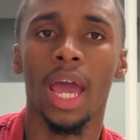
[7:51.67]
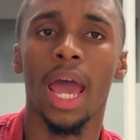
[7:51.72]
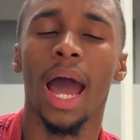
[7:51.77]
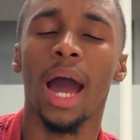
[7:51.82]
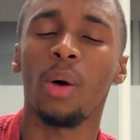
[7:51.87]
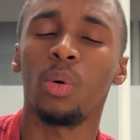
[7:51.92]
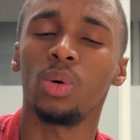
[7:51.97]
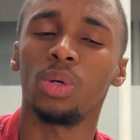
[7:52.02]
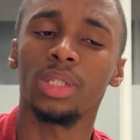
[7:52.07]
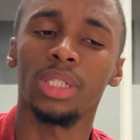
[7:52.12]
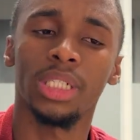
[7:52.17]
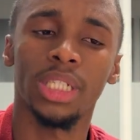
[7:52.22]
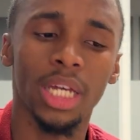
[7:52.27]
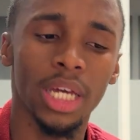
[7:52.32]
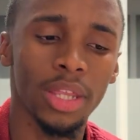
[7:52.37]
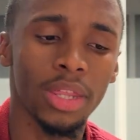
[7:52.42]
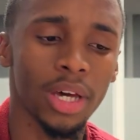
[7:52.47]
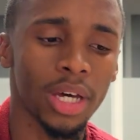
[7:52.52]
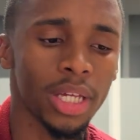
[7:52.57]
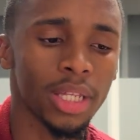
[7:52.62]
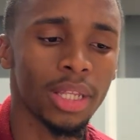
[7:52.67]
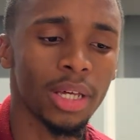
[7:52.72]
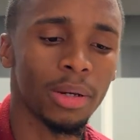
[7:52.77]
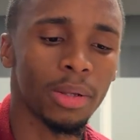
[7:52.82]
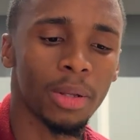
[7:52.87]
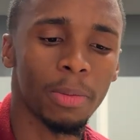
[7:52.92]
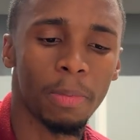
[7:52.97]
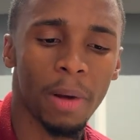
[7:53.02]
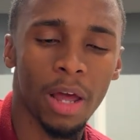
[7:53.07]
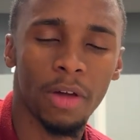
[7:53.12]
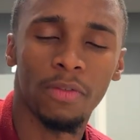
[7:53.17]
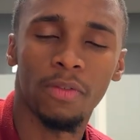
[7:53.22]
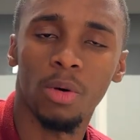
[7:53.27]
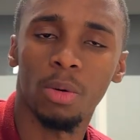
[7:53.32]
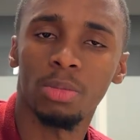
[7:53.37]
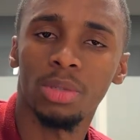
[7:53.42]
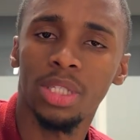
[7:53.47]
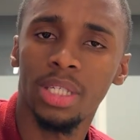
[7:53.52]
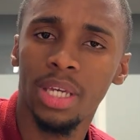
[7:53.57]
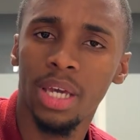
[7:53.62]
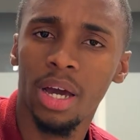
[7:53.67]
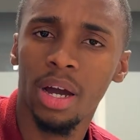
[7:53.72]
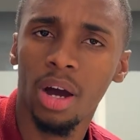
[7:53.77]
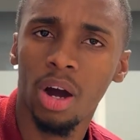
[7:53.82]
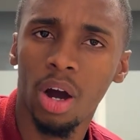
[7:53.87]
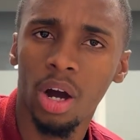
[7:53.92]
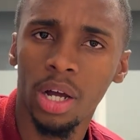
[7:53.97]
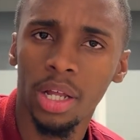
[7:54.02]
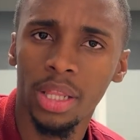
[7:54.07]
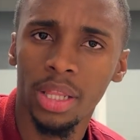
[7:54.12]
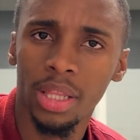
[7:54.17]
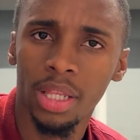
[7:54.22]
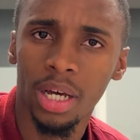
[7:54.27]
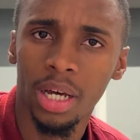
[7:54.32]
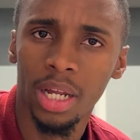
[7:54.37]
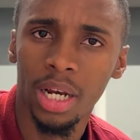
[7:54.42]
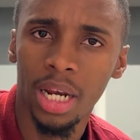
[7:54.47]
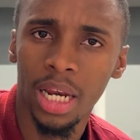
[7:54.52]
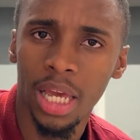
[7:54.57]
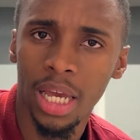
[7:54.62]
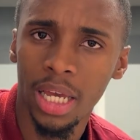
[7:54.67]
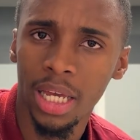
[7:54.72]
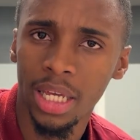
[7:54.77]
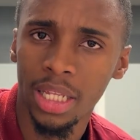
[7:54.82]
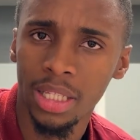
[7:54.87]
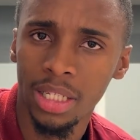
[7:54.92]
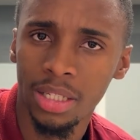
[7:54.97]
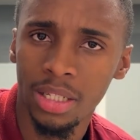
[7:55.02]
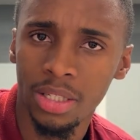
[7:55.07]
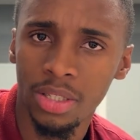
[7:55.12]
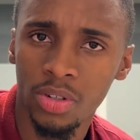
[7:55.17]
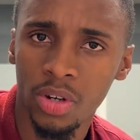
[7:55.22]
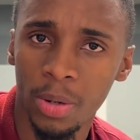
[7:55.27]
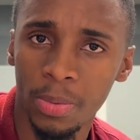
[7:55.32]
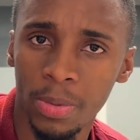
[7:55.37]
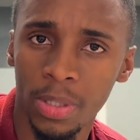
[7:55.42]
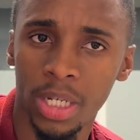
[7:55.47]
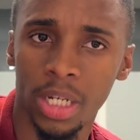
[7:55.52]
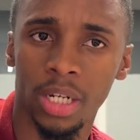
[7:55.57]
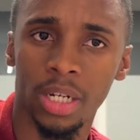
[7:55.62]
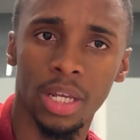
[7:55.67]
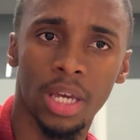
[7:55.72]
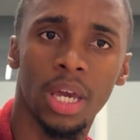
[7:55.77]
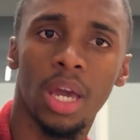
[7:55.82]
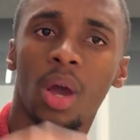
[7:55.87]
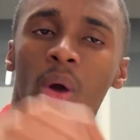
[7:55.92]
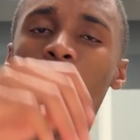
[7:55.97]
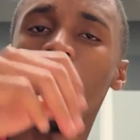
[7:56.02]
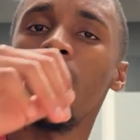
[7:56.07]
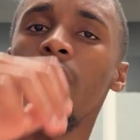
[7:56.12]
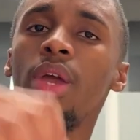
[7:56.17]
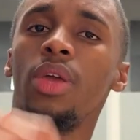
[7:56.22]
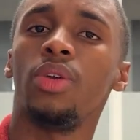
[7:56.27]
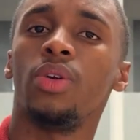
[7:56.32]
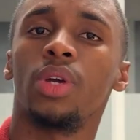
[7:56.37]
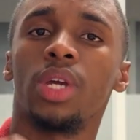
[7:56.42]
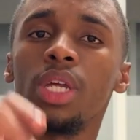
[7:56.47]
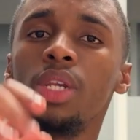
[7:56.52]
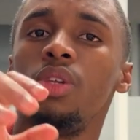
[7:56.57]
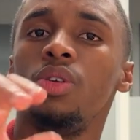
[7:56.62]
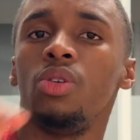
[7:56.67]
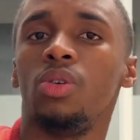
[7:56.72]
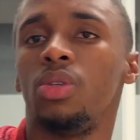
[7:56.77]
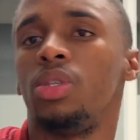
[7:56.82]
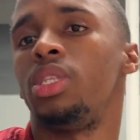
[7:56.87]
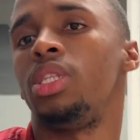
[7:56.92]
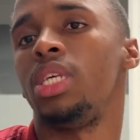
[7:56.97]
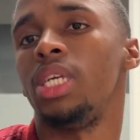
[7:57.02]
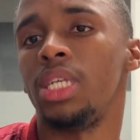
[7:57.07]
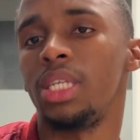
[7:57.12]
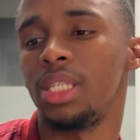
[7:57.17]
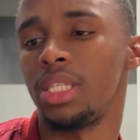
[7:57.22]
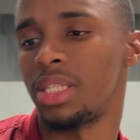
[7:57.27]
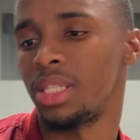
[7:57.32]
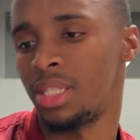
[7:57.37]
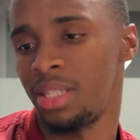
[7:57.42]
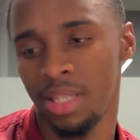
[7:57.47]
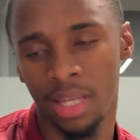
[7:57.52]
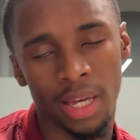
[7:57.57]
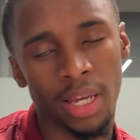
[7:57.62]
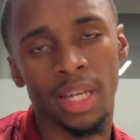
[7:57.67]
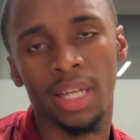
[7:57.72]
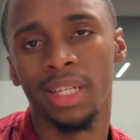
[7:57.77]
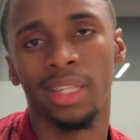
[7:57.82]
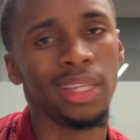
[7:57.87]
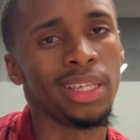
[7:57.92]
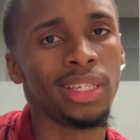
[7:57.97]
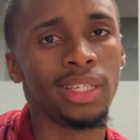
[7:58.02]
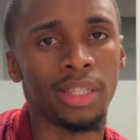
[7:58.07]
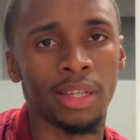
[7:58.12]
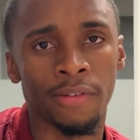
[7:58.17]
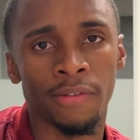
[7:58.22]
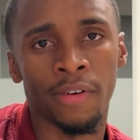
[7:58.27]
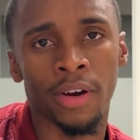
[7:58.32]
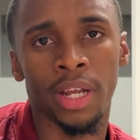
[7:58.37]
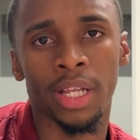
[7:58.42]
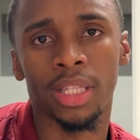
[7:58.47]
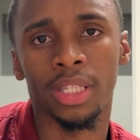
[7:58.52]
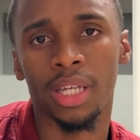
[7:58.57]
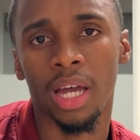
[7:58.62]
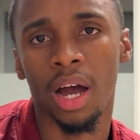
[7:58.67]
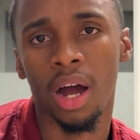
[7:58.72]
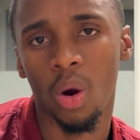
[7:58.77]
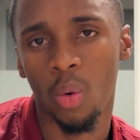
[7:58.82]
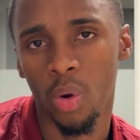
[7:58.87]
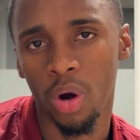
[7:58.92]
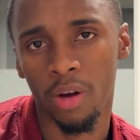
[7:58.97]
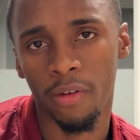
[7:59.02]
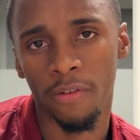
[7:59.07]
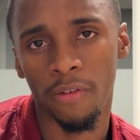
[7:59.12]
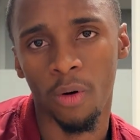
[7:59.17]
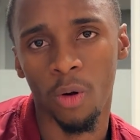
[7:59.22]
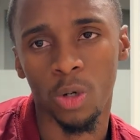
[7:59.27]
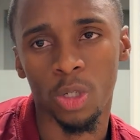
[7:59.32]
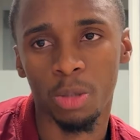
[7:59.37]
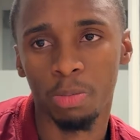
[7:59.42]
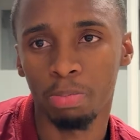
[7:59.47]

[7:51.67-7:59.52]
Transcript: I will share the platforms here on the link in the description, where you could use these different workflows.